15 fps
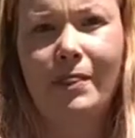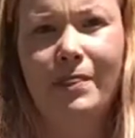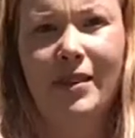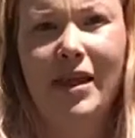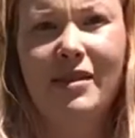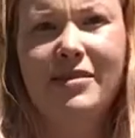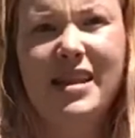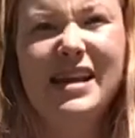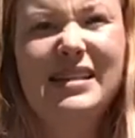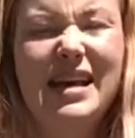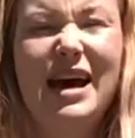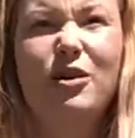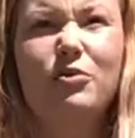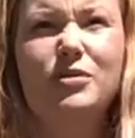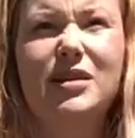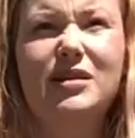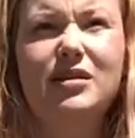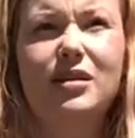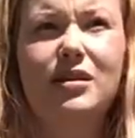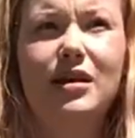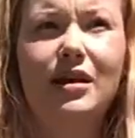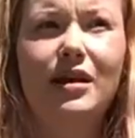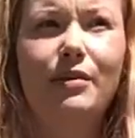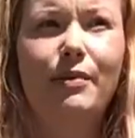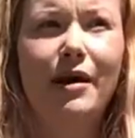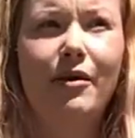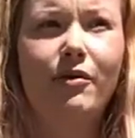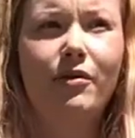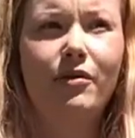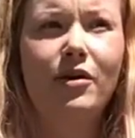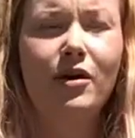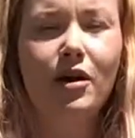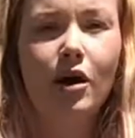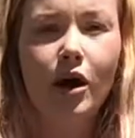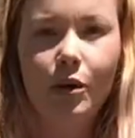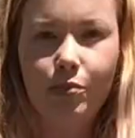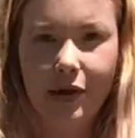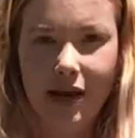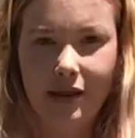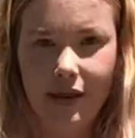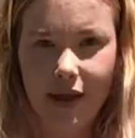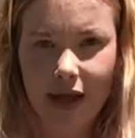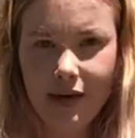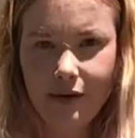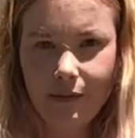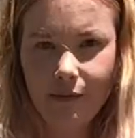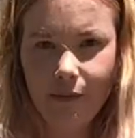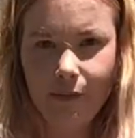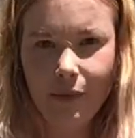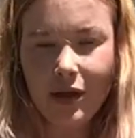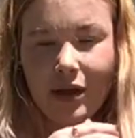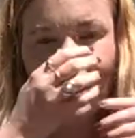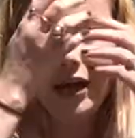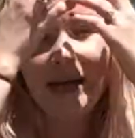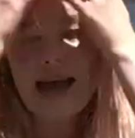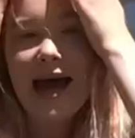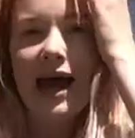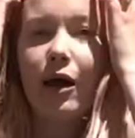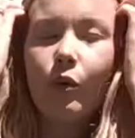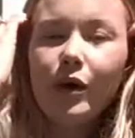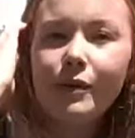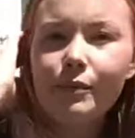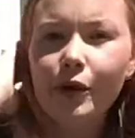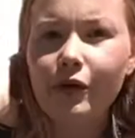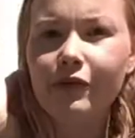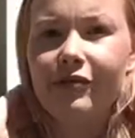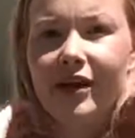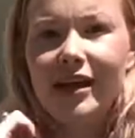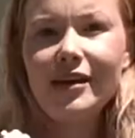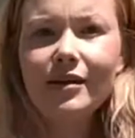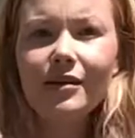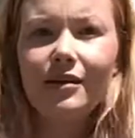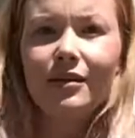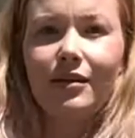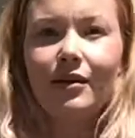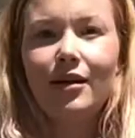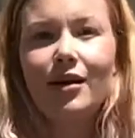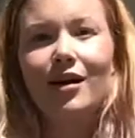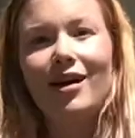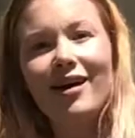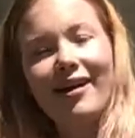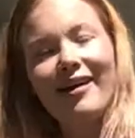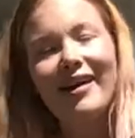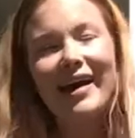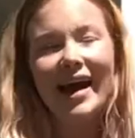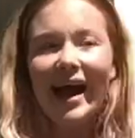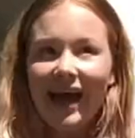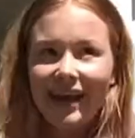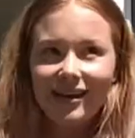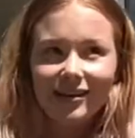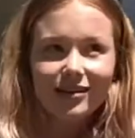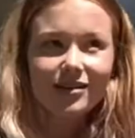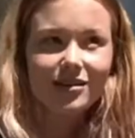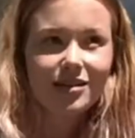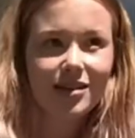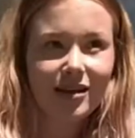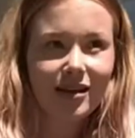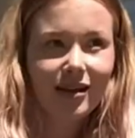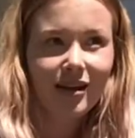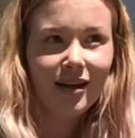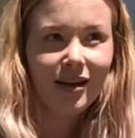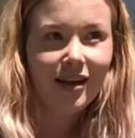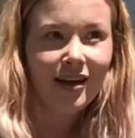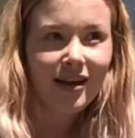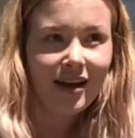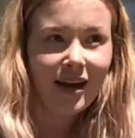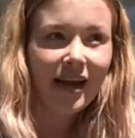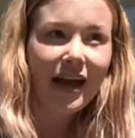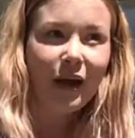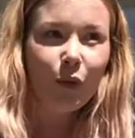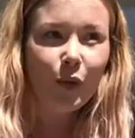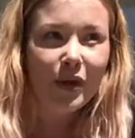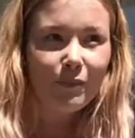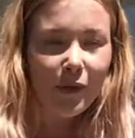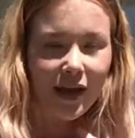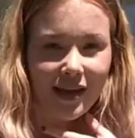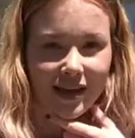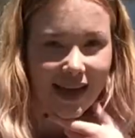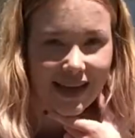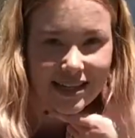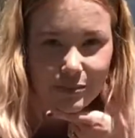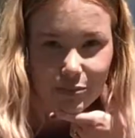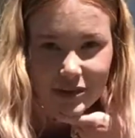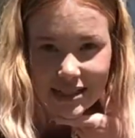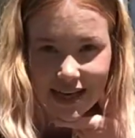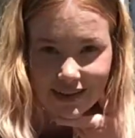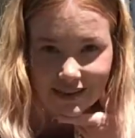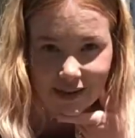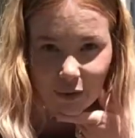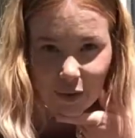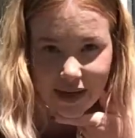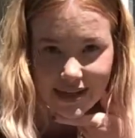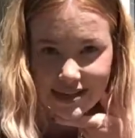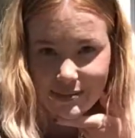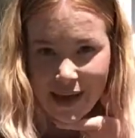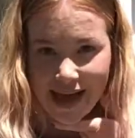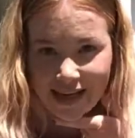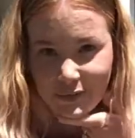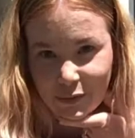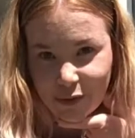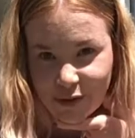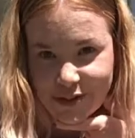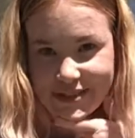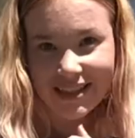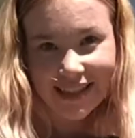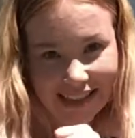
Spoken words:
And this helps us to think about our breath again and how we're moving, and we might get to pretend that we're some animals.